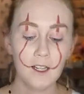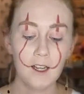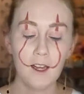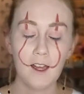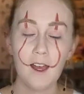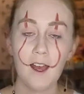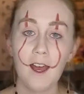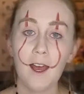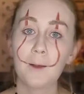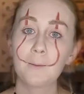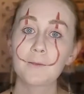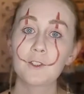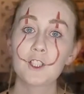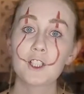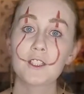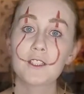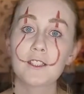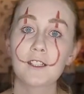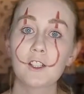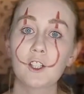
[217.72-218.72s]
I'm
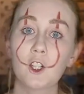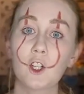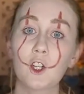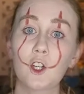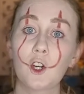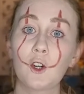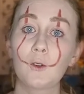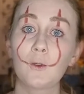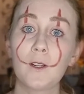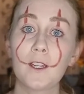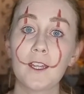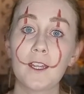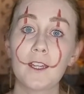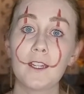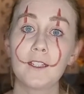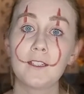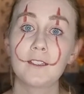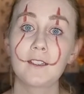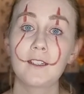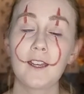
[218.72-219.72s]
just gonna go
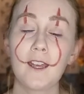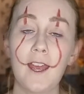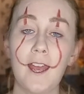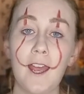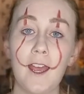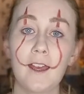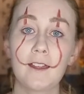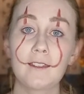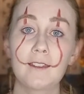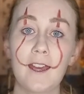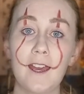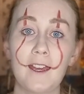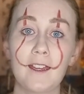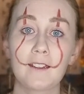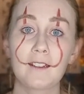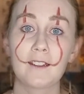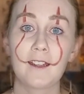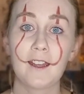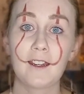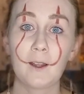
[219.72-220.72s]
in, add that
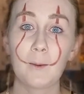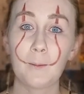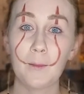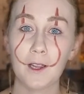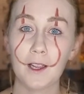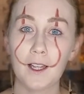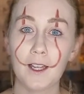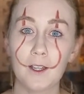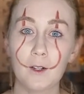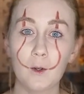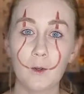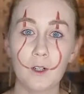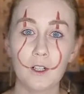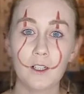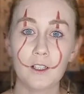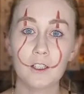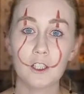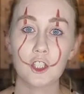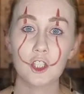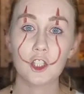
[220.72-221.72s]
kind of blood
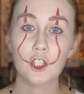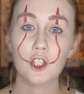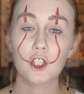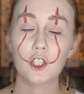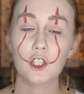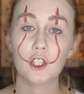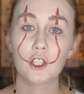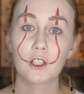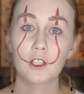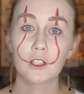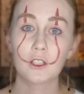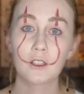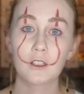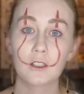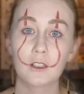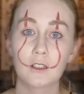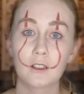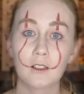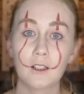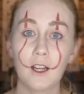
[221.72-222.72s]
orange
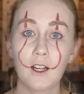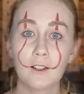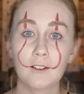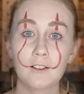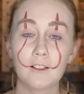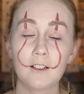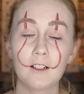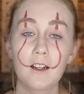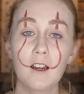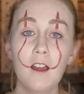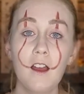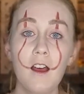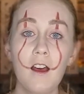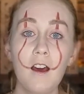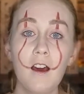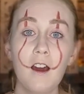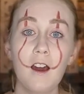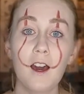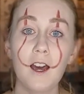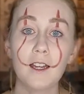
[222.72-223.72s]
color
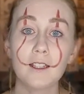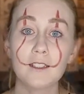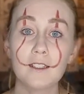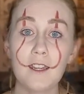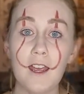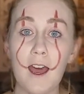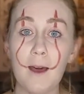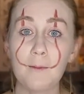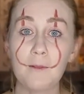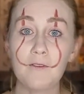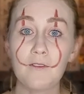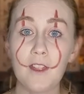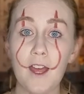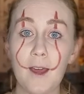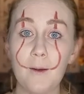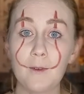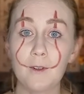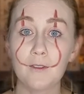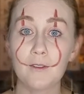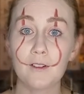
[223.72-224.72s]
on top of
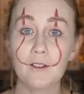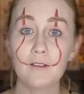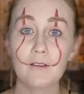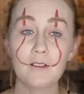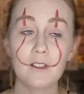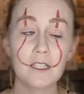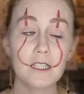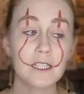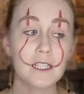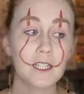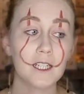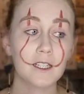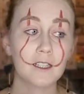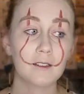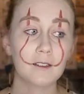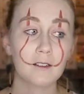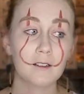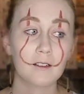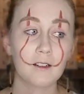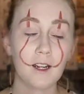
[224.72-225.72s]
that maroon to
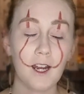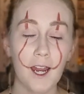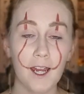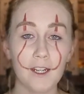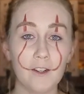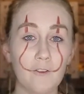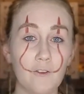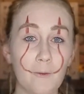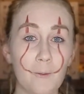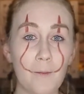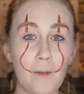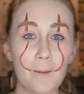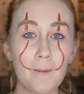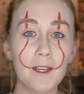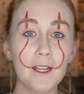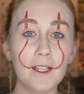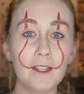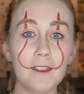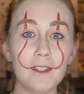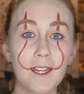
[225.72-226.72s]
kind of
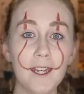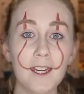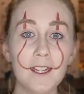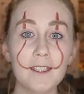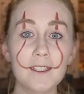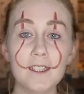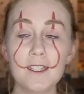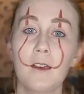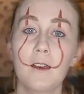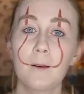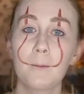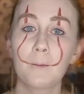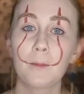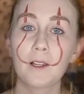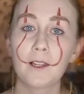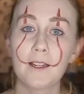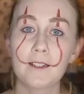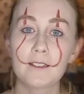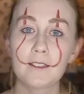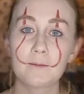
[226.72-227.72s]
mimic that,
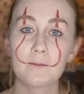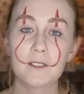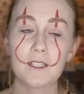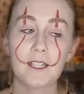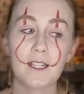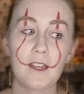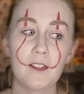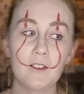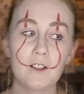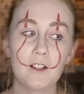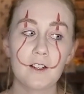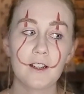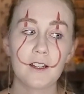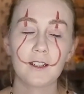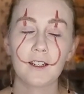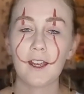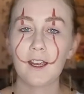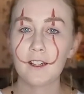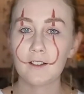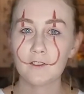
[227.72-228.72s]
blend them together, and
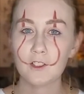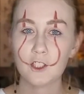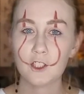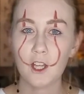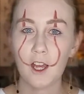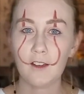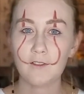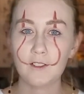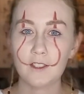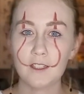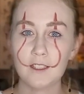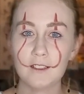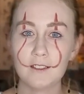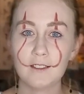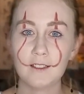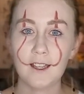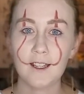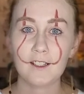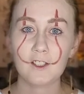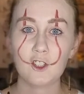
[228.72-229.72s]
kind of soften these
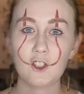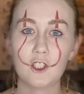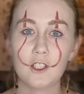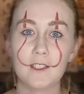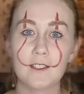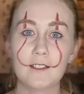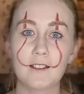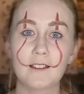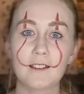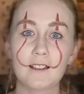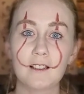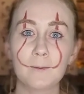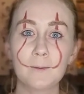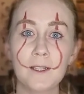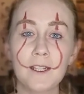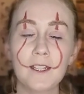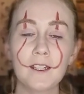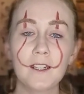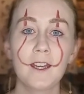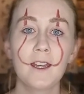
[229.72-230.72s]
lines just a little
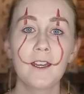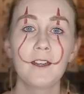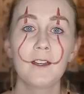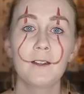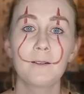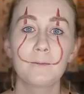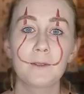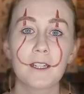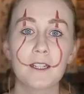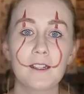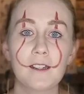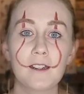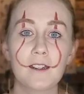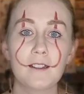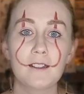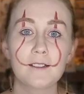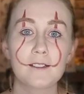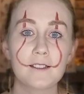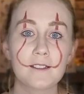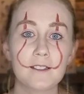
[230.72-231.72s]
bit,
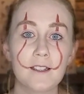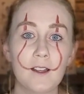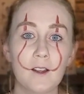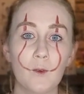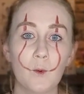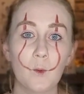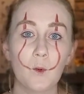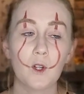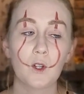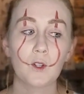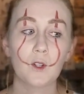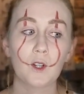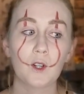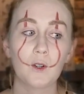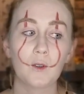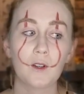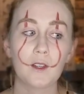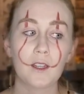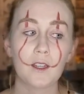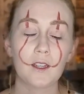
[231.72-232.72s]
because we'll
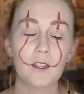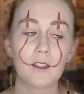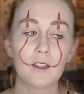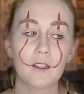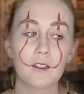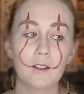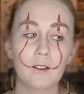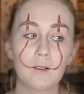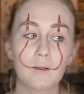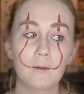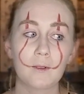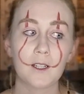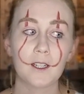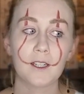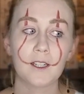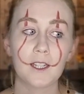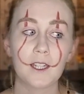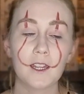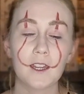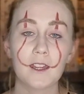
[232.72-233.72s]
go in
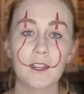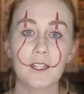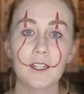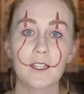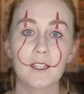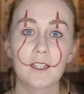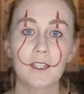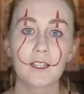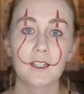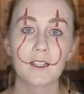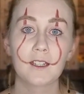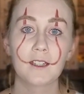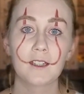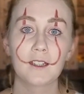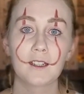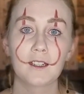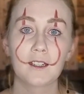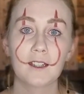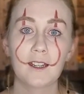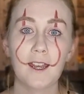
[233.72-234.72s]
with
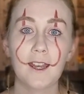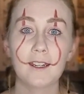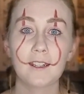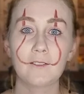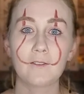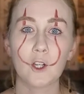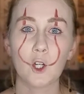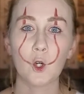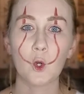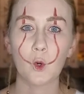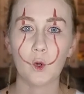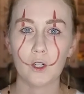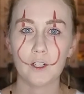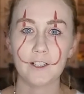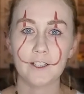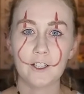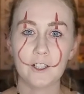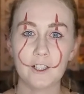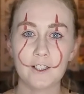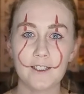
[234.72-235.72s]
kind of a
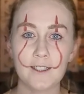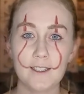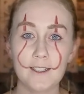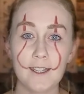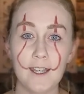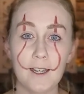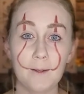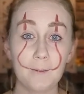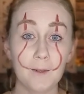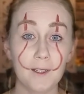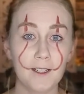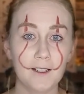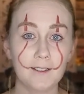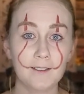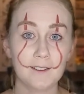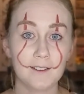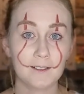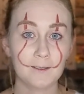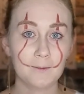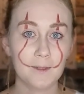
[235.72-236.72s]
gorier step in a
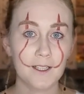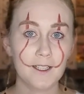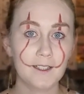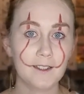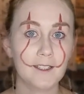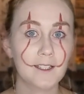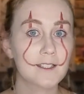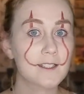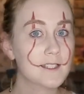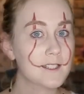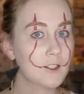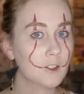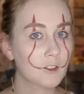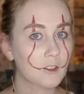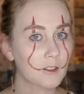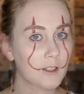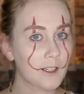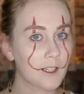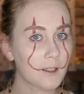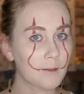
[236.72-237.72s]
little bit, but still
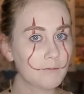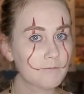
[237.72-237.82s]
glam.